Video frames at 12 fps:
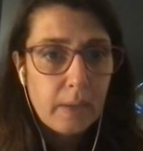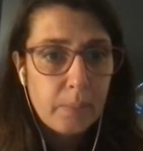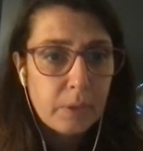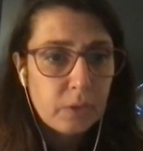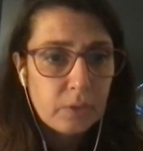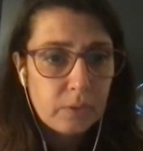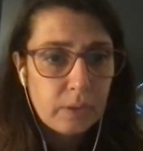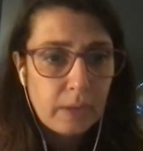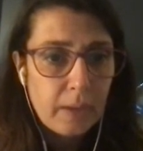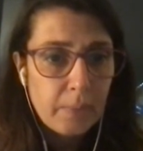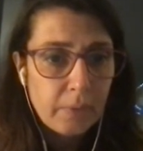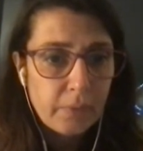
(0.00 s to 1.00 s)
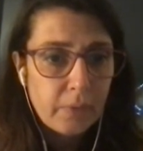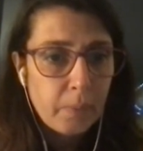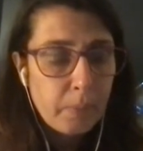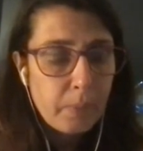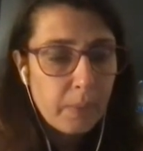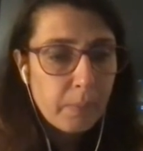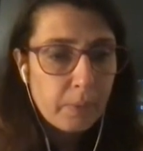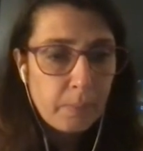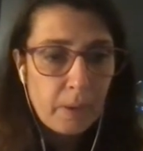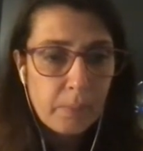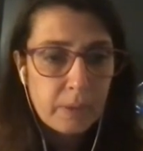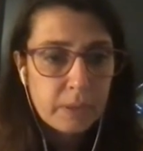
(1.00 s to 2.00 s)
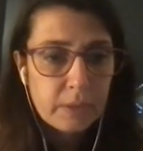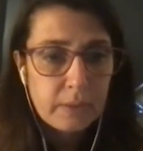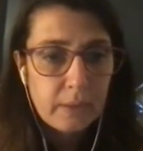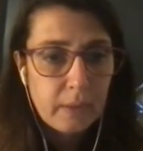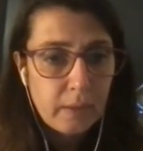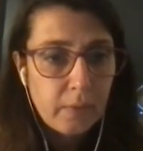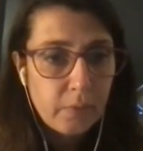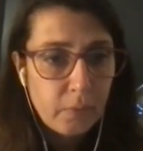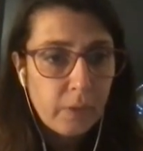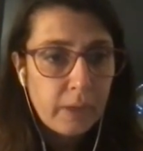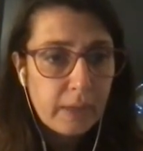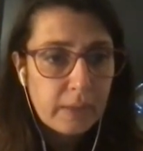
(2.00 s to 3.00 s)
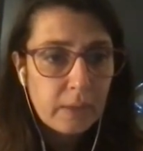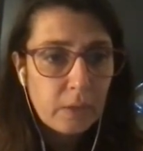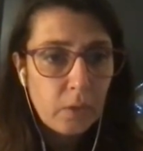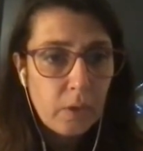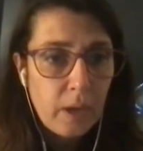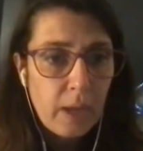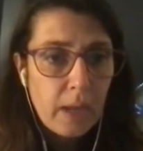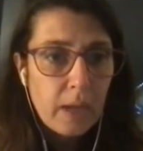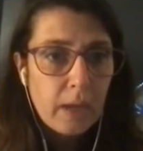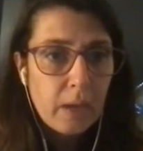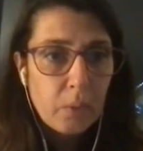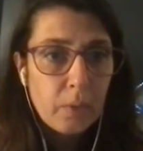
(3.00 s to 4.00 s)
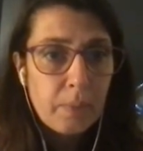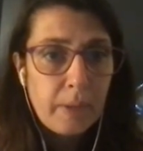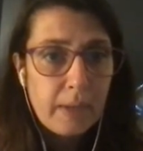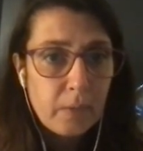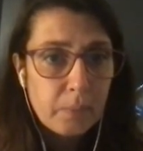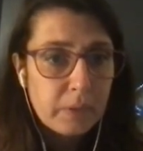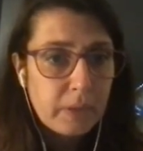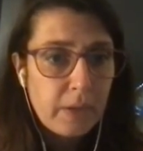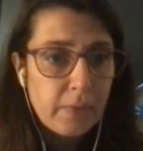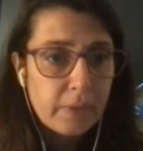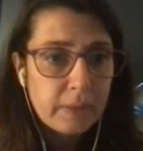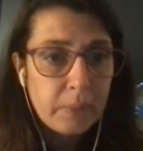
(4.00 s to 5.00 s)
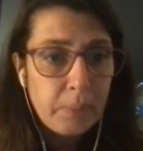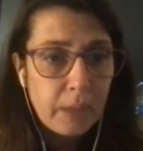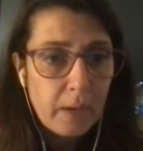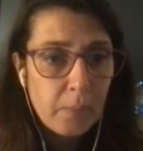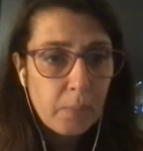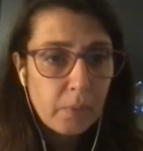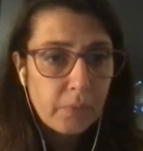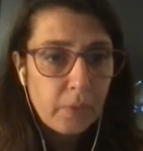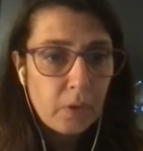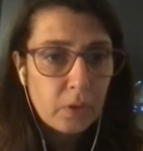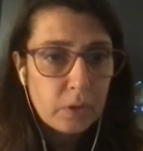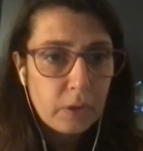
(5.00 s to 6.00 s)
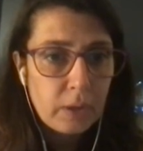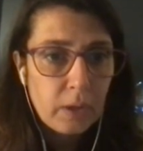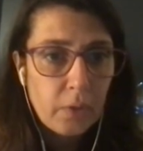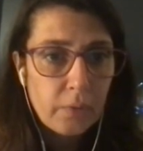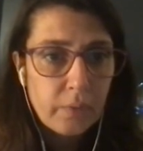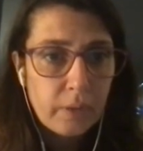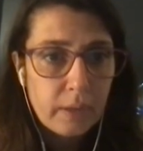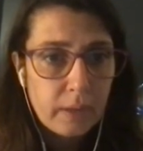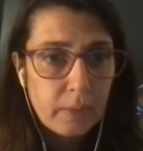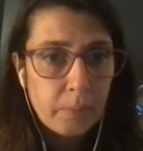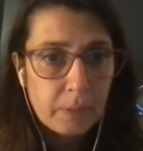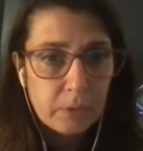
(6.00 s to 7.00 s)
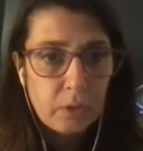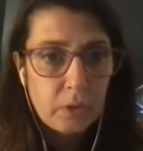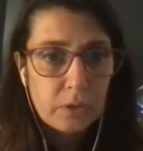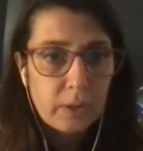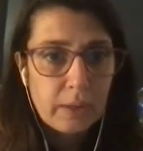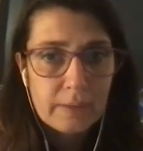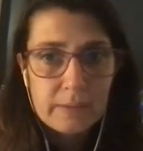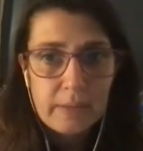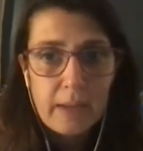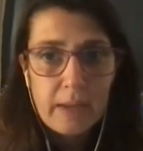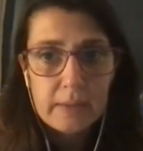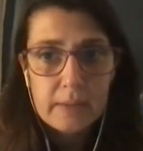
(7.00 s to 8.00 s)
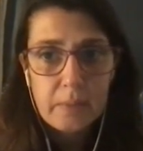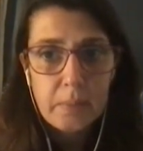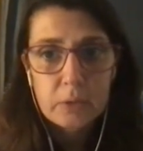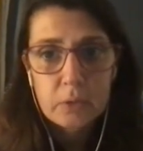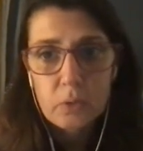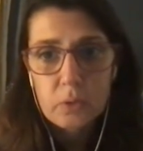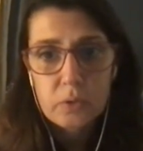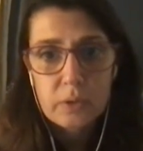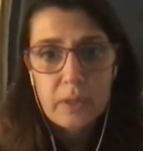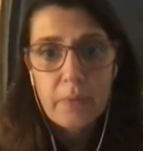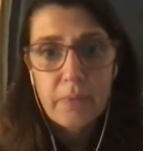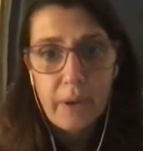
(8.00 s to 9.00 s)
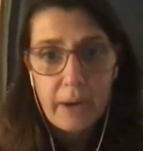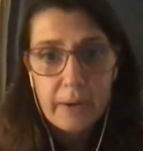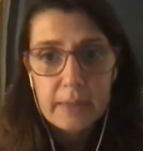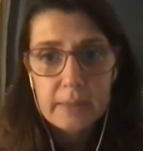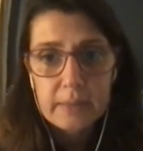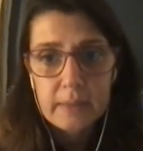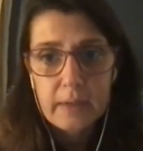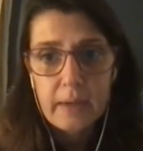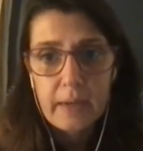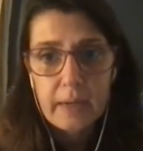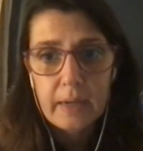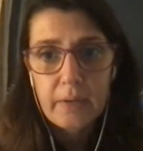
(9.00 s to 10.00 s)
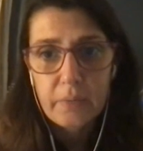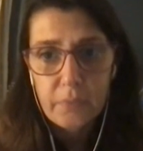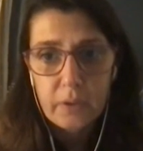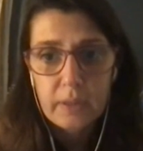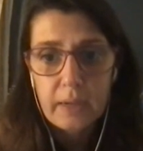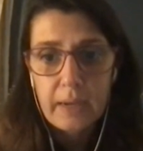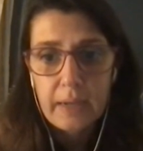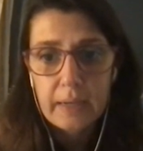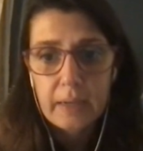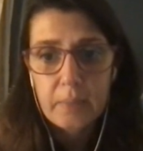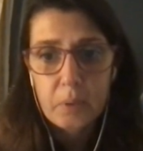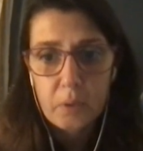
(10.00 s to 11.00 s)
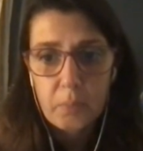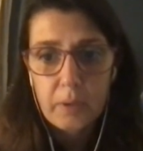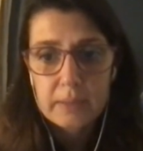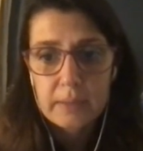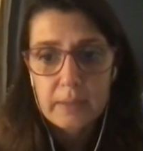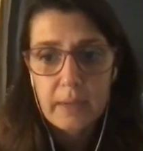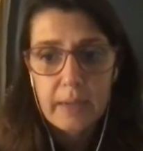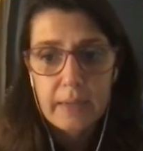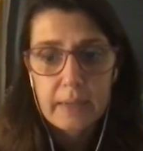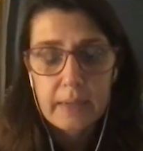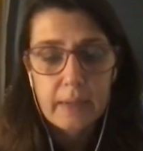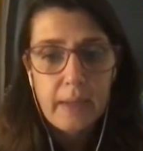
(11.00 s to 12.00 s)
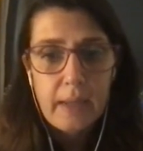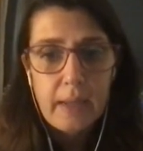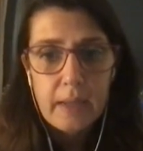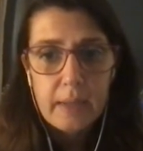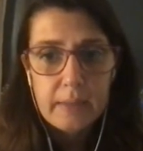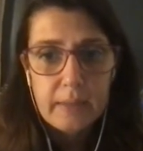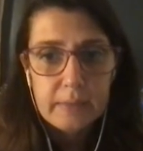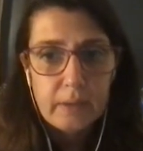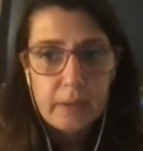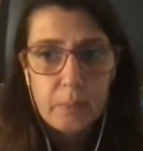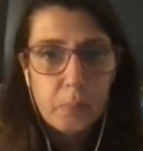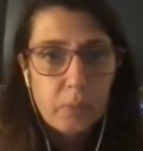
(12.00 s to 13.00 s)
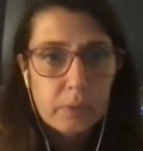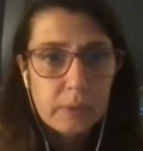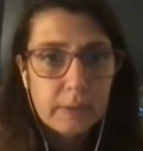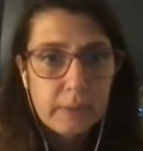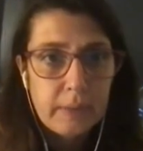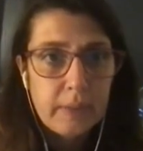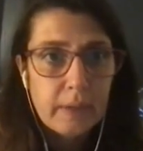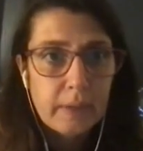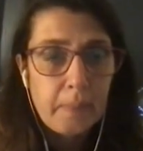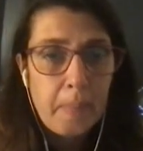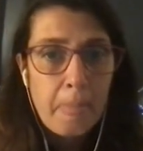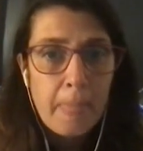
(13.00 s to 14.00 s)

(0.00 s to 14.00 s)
pictures coming from a paper published 4 years ago. We may observe a typical morphology of pathological cells, but also some variants like lymphoid-like, monoblast-like that are reported here.